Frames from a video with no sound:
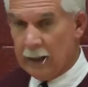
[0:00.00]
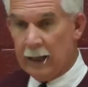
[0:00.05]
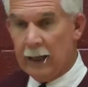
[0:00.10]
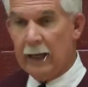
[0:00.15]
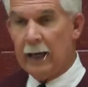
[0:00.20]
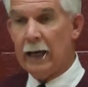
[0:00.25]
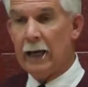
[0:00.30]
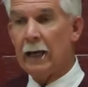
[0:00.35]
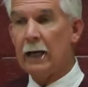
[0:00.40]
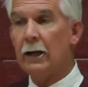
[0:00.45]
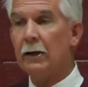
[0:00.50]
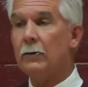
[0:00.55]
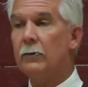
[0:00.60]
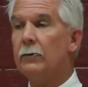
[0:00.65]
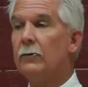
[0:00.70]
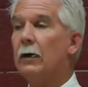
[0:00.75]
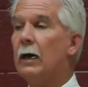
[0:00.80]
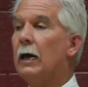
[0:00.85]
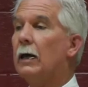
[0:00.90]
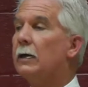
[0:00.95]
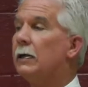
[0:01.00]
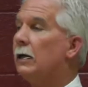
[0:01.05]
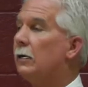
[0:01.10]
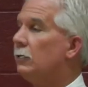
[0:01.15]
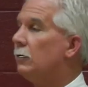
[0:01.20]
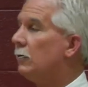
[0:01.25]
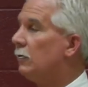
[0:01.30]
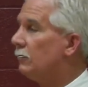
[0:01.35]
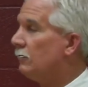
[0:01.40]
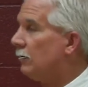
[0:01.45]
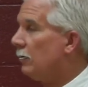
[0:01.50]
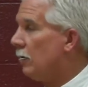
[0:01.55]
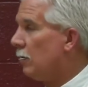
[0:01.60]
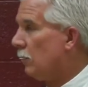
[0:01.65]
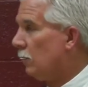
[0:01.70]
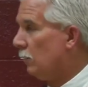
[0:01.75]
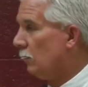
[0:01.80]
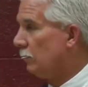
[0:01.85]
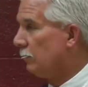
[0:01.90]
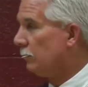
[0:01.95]
And I can't do this
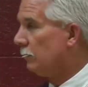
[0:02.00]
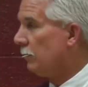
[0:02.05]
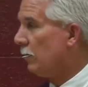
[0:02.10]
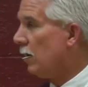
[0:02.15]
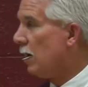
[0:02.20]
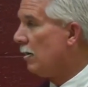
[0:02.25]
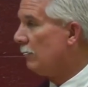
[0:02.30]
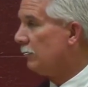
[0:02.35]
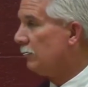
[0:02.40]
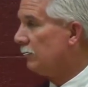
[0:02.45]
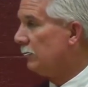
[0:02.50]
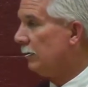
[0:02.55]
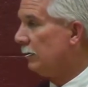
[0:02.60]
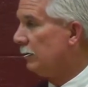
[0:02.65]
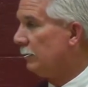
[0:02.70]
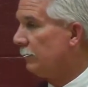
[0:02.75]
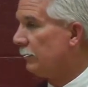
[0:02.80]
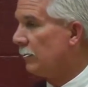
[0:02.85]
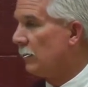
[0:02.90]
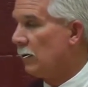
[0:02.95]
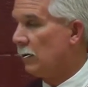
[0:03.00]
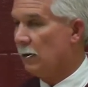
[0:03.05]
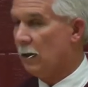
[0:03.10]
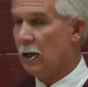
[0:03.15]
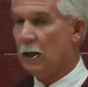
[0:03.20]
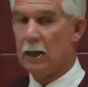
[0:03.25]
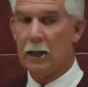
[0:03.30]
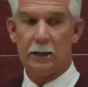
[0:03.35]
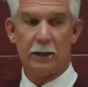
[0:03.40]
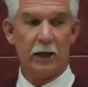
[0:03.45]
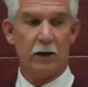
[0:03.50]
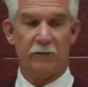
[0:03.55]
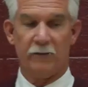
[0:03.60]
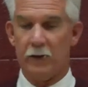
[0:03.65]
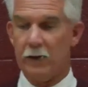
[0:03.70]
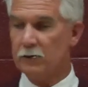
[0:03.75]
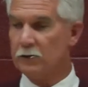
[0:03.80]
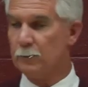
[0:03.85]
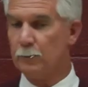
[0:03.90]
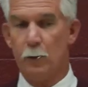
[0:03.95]
alone, obviously. I got a
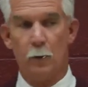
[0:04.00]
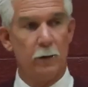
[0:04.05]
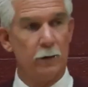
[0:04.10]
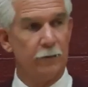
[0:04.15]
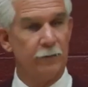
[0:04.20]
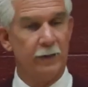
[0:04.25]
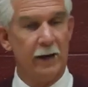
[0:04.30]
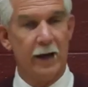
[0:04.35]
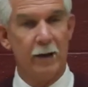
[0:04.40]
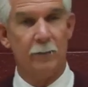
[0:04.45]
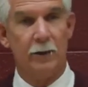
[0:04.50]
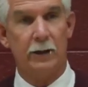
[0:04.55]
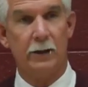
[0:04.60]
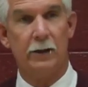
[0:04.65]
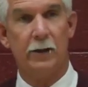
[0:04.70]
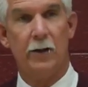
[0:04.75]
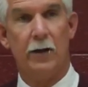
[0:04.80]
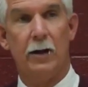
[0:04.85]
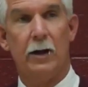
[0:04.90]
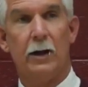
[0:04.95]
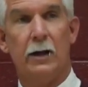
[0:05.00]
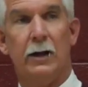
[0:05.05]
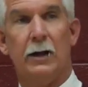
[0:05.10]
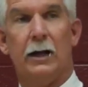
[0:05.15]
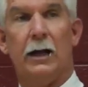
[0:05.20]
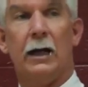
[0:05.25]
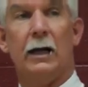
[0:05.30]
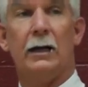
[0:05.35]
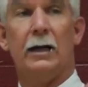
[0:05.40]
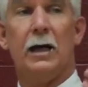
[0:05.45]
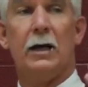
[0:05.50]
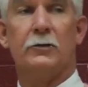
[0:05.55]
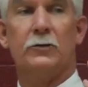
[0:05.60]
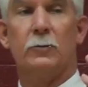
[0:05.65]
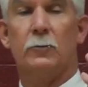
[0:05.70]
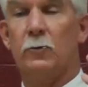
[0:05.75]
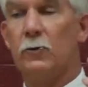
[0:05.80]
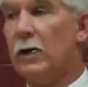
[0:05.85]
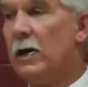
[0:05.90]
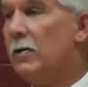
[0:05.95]
very supportive family, and I got
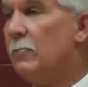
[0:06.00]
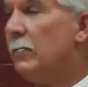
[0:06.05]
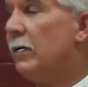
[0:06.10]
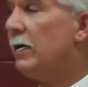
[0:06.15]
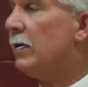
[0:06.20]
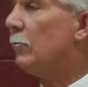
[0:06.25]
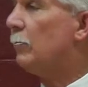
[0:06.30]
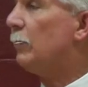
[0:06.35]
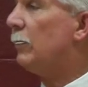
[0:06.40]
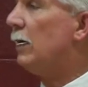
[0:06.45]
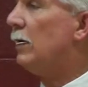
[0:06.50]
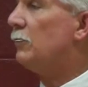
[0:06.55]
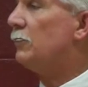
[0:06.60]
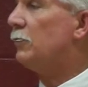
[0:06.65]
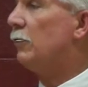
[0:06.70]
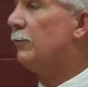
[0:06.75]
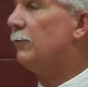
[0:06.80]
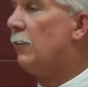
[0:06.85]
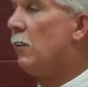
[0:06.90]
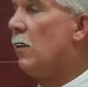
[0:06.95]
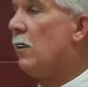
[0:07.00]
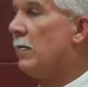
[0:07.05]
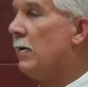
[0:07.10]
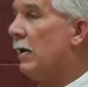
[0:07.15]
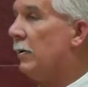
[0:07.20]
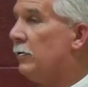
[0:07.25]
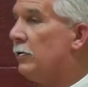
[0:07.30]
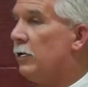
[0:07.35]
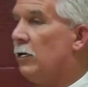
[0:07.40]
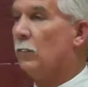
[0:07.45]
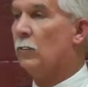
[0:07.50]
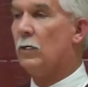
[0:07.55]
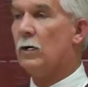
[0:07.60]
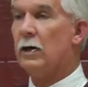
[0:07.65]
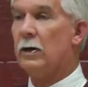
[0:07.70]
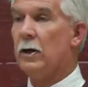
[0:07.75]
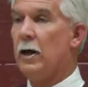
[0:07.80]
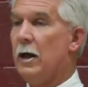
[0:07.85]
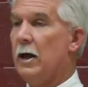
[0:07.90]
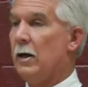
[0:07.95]
some great men in place so far. Now, you know
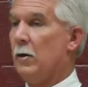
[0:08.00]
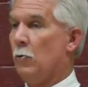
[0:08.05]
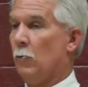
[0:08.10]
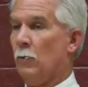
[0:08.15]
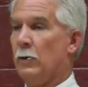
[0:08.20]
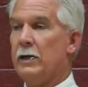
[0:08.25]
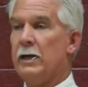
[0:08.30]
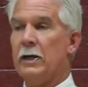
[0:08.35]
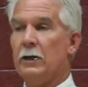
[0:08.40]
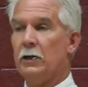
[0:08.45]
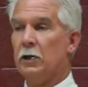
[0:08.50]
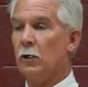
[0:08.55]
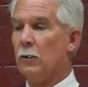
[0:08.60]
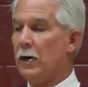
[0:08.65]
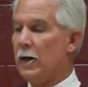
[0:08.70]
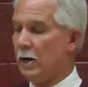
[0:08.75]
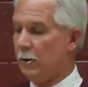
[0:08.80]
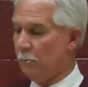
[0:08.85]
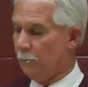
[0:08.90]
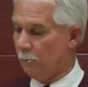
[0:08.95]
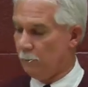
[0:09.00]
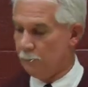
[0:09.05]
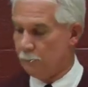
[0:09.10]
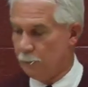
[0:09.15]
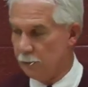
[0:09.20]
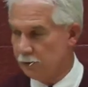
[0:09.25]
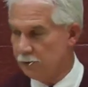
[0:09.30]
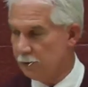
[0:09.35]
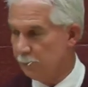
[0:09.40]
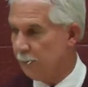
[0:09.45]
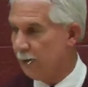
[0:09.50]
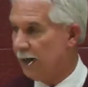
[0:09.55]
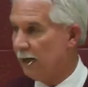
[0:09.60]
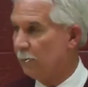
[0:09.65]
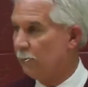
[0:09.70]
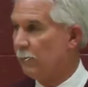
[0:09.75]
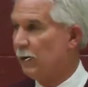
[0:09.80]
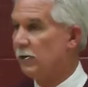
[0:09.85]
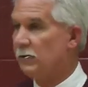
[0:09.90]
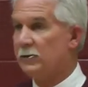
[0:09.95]
what? We didn't go out, push the
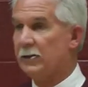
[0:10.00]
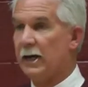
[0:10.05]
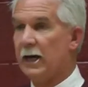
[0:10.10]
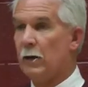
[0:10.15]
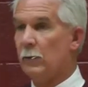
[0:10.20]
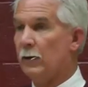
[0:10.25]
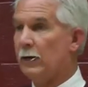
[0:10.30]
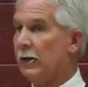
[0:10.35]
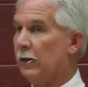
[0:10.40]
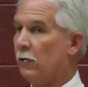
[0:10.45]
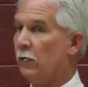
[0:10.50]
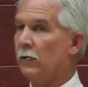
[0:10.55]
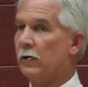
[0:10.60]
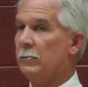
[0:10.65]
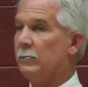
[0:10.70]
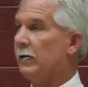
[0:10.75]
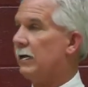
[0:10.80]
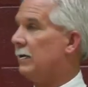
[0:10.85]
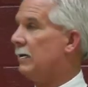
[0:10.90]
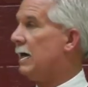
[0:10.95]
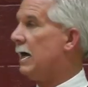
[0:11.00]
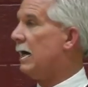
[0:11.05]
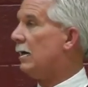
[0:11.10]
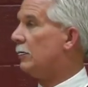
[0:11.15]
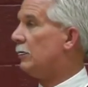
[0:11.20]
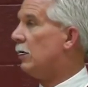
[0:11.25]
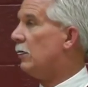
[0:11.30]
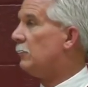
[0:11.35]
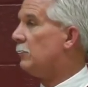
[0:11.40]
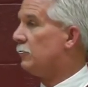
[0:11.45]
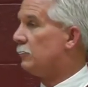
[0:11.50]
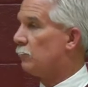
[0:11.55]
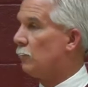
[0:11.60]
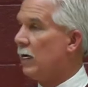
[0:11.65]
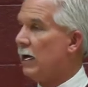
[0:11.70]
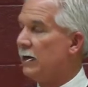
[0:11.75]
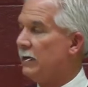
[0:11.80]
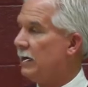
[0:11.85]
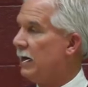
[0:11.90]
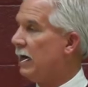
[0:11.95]
panic button, and say, hey, we got to hurry and get 9 coaches
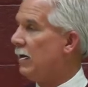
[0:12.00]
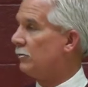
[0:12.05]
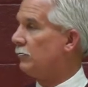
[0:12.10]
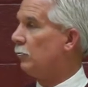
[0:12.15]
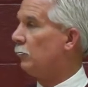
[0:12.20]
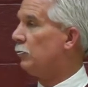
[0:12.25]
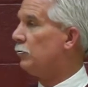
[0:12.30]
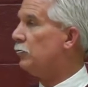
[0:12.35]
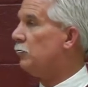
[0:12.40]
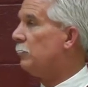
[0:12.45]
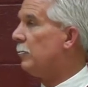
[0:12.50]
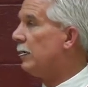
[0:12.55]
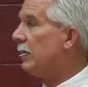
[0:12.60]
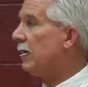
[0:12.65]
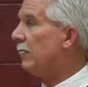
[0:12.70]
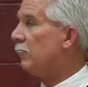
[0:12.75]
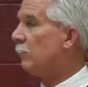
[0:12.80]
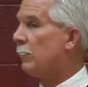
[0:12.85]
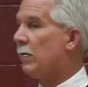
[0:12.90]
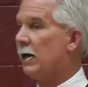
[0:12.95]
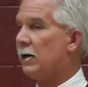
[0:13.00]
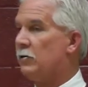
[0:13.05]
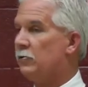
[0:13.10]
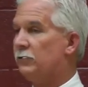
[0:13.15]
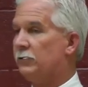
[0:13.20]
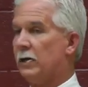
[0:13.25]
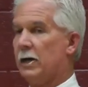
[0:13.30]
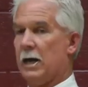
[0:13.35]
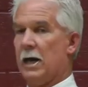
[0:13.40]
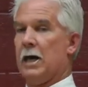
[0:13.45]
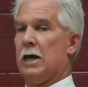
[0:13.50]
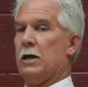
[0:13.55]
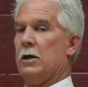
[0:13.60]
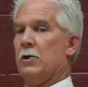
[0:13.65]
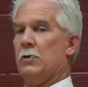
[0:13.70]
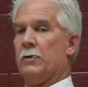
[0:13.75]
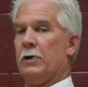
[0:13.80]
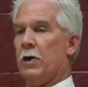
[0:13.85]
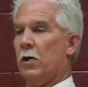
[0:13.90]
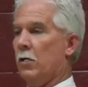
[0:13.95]
right now. So when you meet everybody, you say, hey,
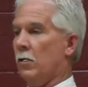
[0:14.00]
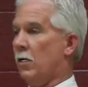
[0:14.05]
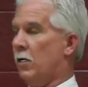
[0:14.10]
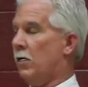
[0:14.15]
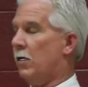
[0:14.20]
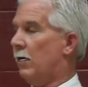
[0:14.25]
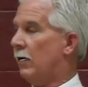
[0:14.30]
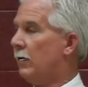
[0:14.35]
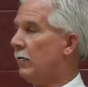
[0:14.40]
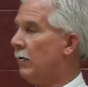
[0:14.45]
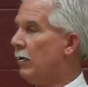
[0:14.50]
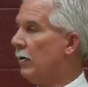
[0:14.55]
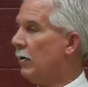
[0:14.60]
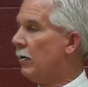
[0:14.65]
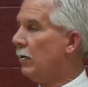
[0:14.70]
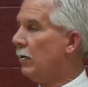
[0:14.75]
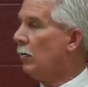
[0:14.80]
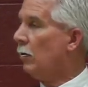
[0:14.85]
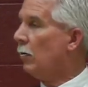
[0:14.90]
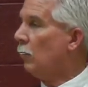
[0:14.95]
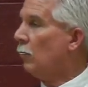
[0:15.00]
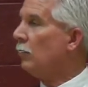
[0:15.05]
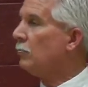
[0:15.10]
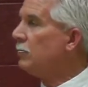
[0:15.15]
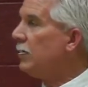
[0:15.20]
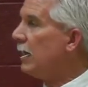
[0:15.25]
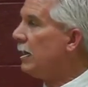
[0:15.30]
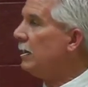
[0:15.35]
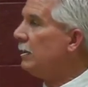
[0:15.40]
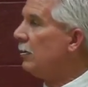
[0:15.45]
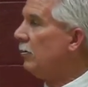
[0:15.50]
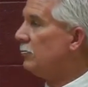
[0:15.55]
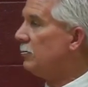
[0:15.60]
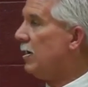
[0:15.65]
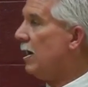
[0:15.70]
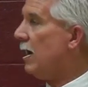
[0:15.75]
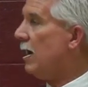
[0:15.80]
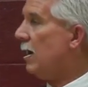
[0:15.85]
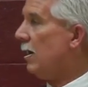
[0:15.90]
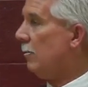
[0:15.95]
here they all are. We're taking our
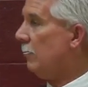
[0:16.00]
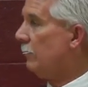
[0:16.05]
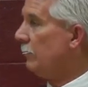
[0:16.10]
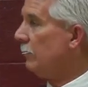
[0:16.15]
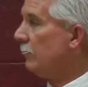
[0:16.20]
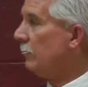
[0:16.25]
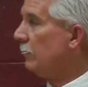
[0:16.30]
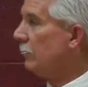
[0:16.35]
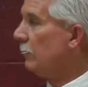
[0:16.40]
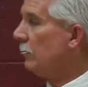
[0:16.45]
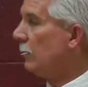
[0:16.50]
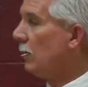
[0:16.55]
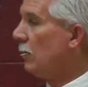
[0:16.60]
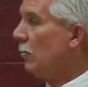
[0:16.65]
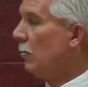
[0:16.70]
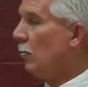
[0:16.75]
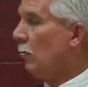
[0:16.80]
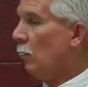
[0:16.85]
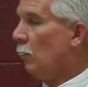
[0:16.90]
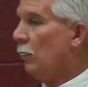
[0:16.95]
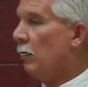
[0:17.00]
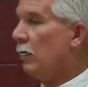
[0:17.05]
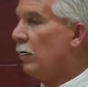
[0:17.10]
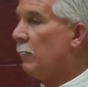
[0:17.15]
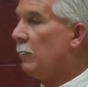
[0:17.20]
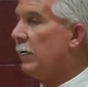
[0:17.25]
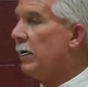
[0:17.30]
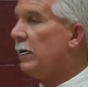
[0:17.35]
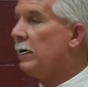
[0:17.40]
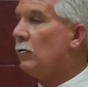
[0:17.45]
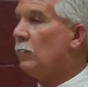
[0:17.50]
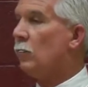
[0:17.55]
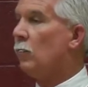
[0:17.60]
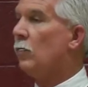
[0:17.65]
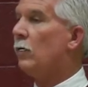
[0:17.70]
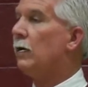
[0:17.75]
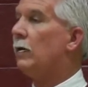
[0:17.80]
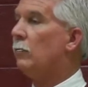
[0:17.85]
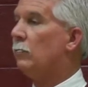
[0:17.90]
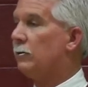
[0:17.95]
time. We're
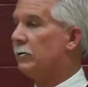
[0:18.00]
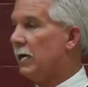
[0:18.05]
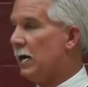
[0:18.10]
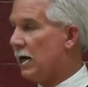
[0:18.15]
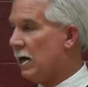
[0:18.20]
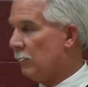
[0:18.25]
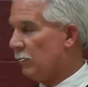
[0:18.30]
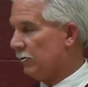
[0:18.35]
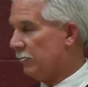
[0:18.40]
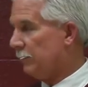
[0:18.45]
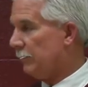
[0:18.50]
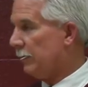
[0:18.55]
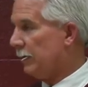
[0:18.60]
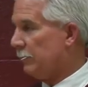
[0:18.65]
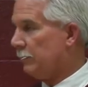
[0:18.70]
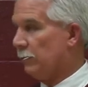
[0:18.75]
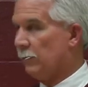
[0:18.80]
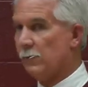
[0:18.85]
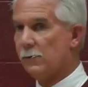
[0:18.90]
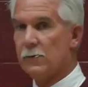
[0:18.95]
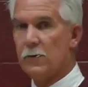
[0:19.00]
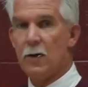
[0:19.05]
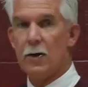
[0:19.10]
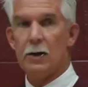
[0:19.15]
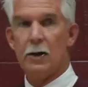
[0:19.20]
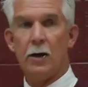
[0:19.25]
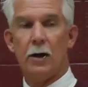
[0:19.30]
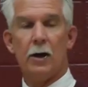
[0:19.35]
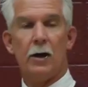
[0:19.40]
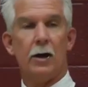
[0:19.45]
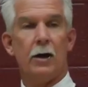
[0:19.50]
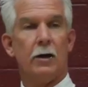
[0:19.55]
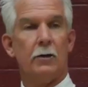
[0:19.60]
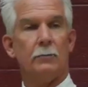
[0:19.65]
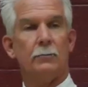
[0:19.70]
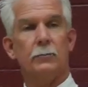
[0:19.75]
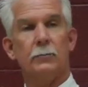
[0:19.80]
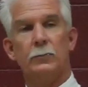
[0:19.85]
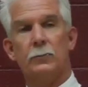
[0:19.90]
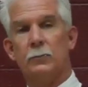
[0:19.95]
meeting one at a time with people.
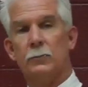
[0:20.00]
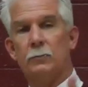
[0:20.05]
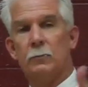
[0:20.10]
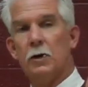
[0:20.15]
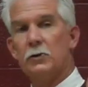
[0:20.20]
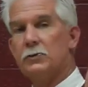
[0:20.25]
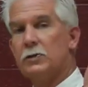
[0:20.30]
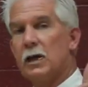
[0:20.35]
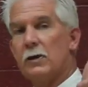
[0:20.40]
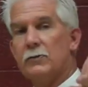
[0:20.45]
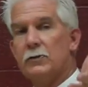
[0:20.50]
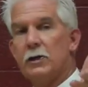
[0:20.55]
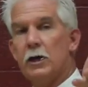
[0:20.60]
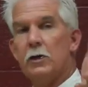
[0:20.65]
Most of you